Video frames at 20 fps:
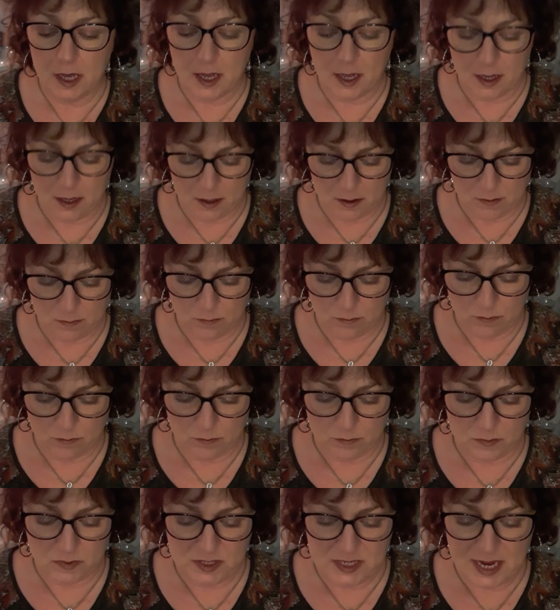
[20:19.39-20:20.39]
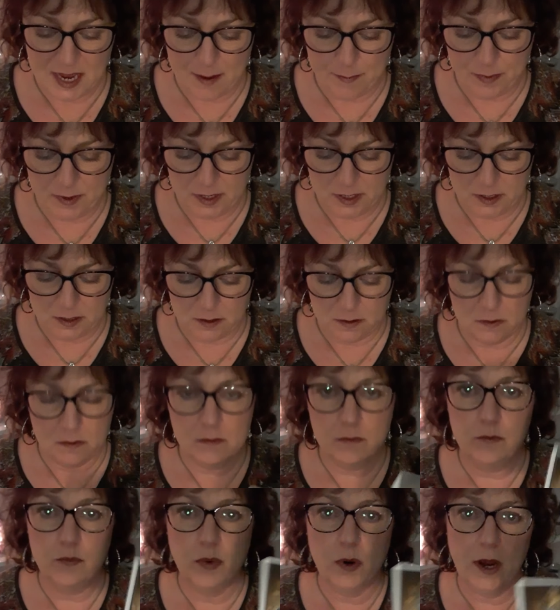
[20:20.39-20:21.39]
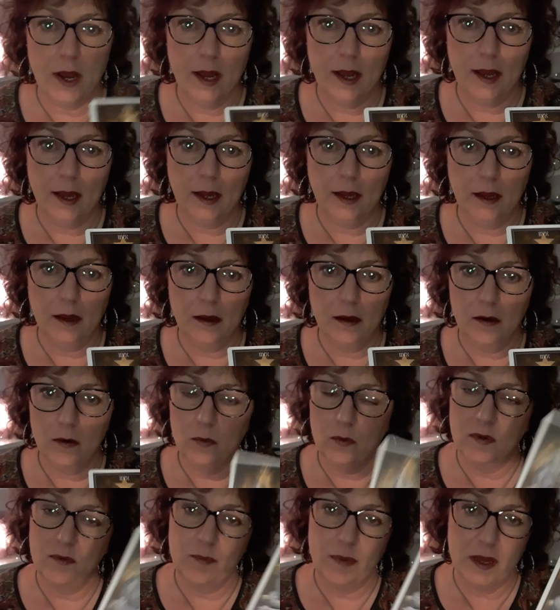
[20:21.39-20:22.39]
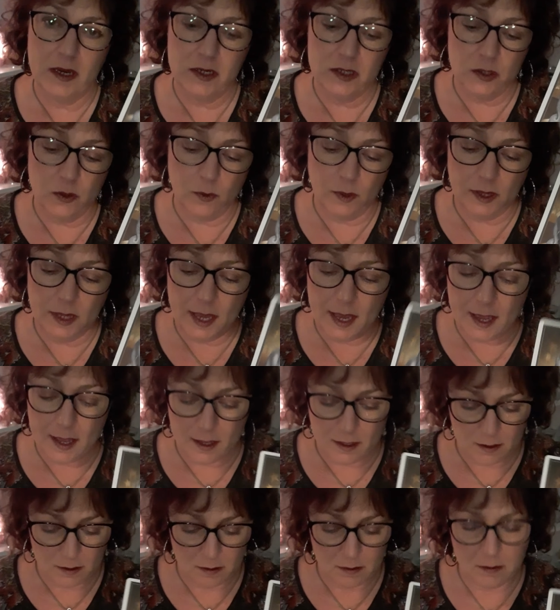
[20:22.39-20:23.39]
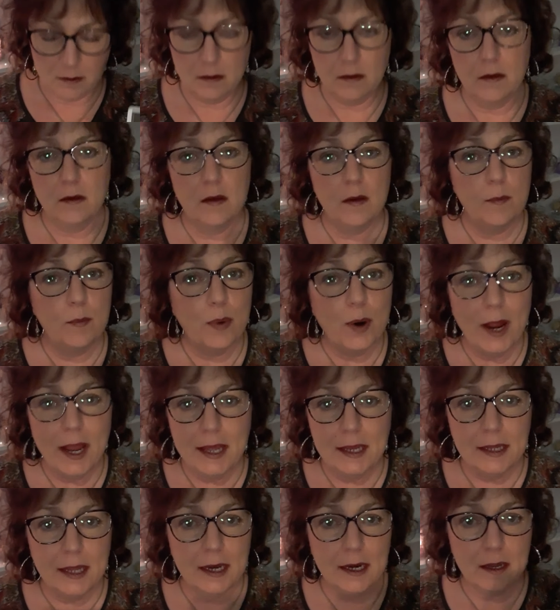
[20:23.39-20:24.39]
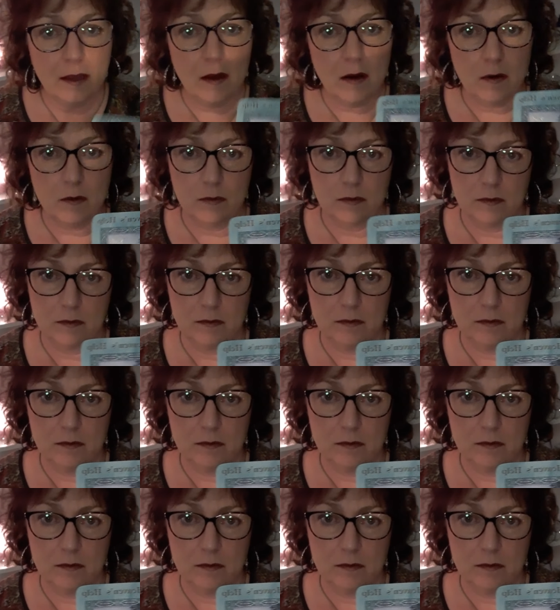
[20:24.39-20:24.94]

Um, tap in, pray. We've been doing that. Pray and let it go.